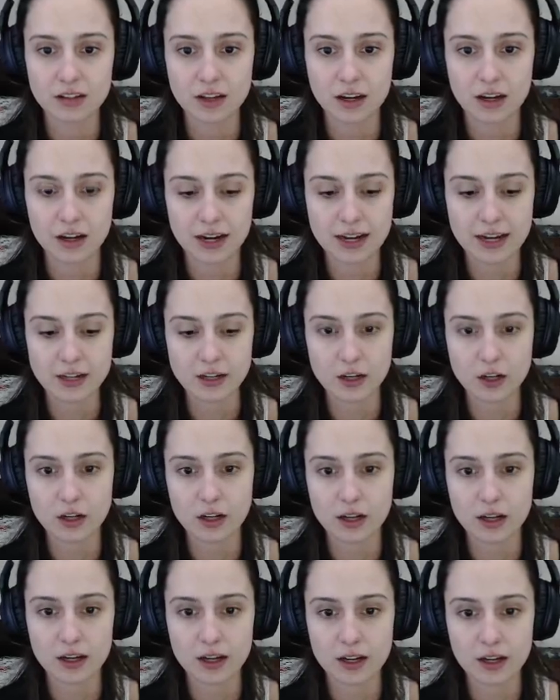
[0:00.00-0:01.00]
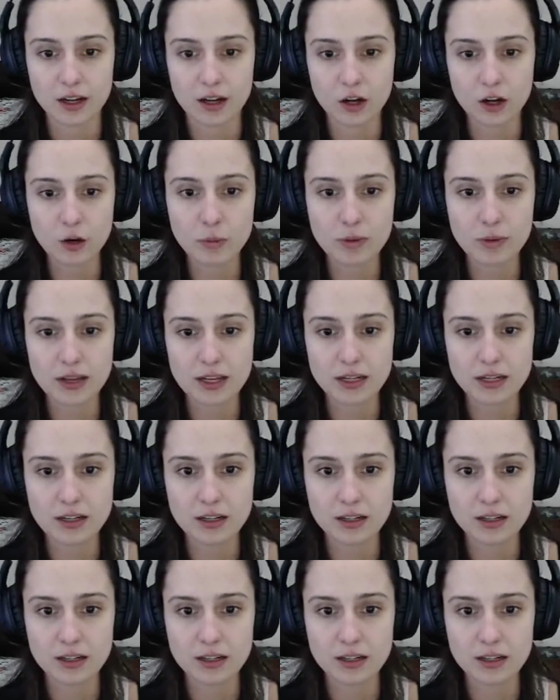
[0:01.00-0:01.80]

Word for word: Alright. Uh, open.